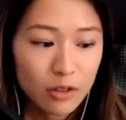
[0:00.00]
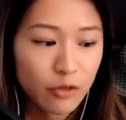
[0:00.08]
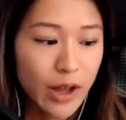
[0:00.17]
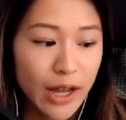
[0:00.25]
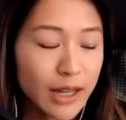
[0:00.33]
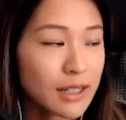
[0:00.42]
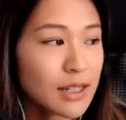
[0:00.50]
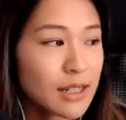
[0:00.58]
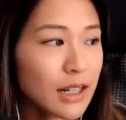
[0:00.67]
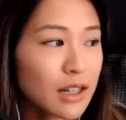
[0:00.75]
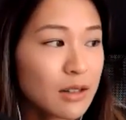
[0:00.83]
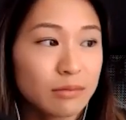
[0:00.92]
Find
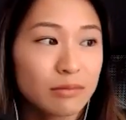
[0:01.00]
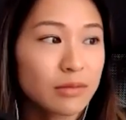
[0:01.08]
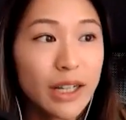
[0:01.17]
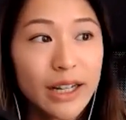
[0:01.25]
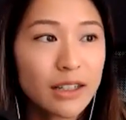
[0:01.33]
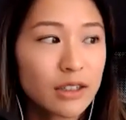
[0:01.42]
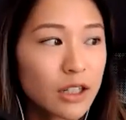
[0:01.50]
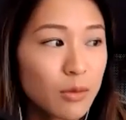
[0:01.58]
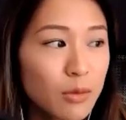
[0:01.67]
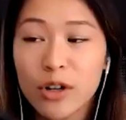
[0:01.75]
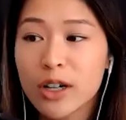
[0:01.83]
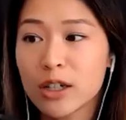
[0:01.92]
um, like
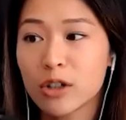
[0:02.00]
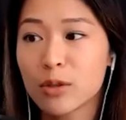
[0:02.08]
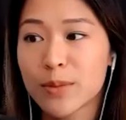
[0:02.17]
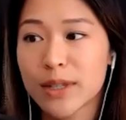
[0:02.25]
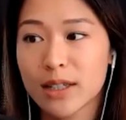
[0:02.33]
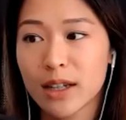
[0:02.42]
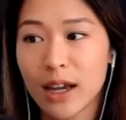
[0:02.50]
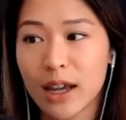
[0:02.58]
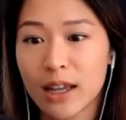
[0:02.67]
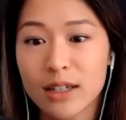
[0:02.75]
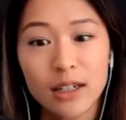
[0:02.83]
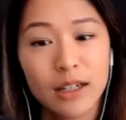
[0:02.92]
community groups
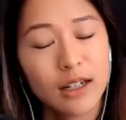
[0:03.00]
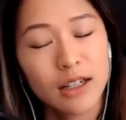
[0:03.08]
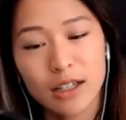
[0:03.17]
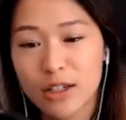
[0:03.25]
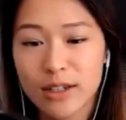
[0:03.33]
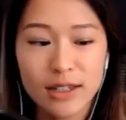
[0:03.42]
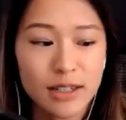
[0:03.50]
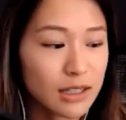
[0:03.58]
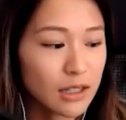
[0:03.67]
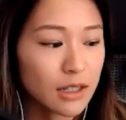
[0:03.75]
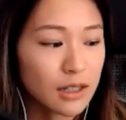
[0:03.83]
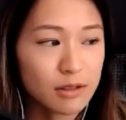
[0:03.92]
and just
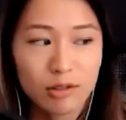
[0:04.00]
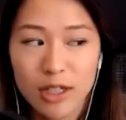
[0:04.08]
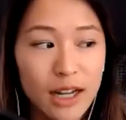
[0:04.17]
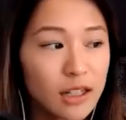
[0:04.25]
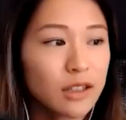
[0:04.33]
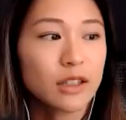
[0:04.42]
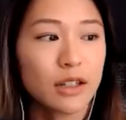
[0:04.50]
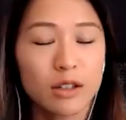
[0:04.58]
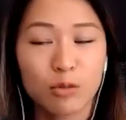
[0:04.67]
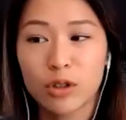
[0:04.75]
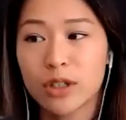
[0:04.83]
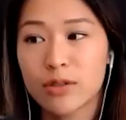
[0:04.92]
take a look at the
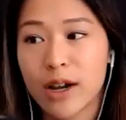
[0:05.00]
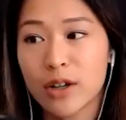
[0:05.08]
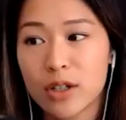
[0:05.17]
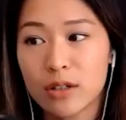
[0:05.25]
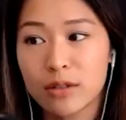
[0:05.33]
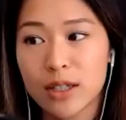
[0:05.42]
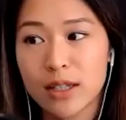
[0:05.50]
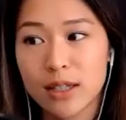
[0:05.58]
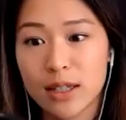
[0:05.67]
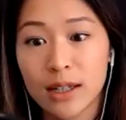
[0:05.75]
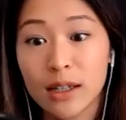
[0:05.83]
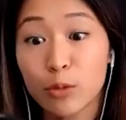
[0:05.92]
world around you and
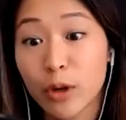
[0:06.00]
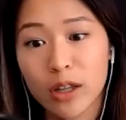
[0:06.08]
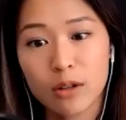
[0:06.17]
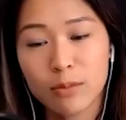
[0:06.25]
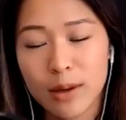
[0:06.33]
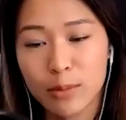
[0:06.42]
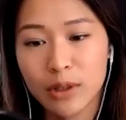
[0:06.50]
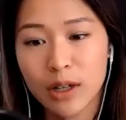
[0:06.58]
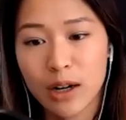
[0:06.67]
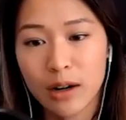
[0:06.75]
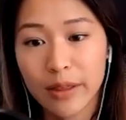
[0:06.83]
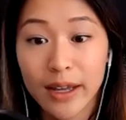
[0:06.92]
see what other people
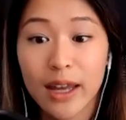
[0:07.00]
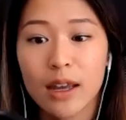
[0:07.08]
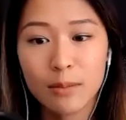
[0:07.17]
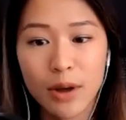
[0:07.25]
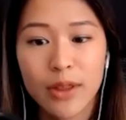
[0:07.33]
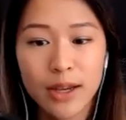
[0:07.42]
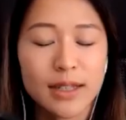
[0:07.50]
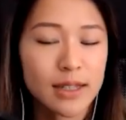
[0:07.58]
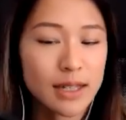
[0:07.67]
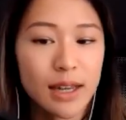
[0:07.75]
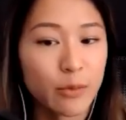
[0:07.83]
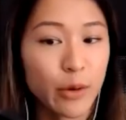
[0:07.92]
are thinking about things the
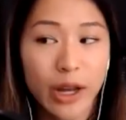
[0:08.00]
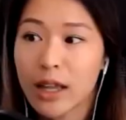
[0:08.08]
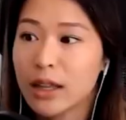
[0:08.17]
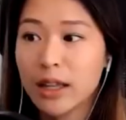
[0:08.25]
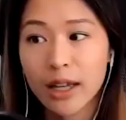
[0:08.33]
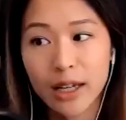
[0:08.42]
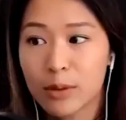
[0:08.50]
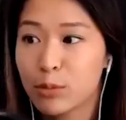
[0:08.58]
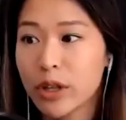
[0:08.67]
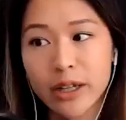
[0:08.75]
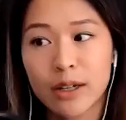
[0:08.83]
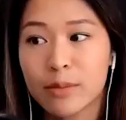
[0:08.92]
same way and link up
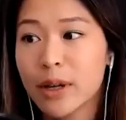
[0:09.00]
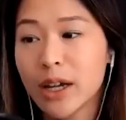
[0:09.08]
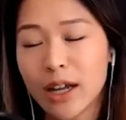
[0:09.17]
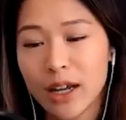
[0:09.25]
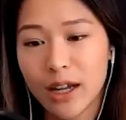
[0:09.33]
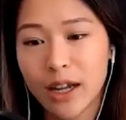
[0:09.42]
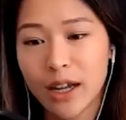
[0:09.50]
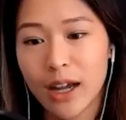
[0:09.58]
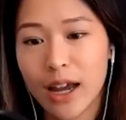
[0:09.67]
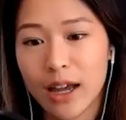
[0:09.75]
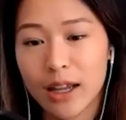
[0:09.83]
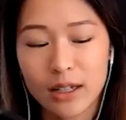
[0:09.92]
with them
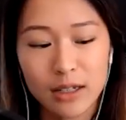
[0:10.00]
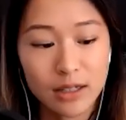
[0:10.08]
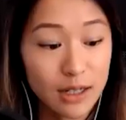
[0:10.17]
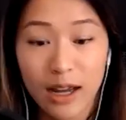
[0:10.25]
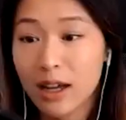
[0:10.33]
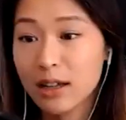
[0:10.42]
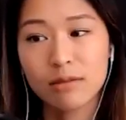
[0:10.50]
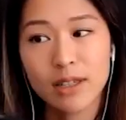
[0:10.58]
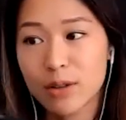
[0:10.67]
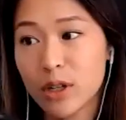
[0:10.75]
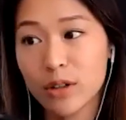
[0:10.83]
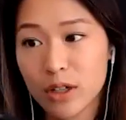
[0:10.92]
and yeah, see
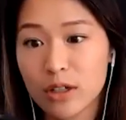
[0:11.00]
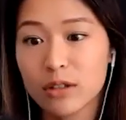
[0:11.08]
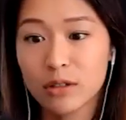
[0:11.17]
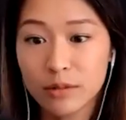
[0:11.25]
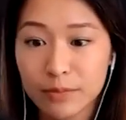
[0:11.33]
what you can do.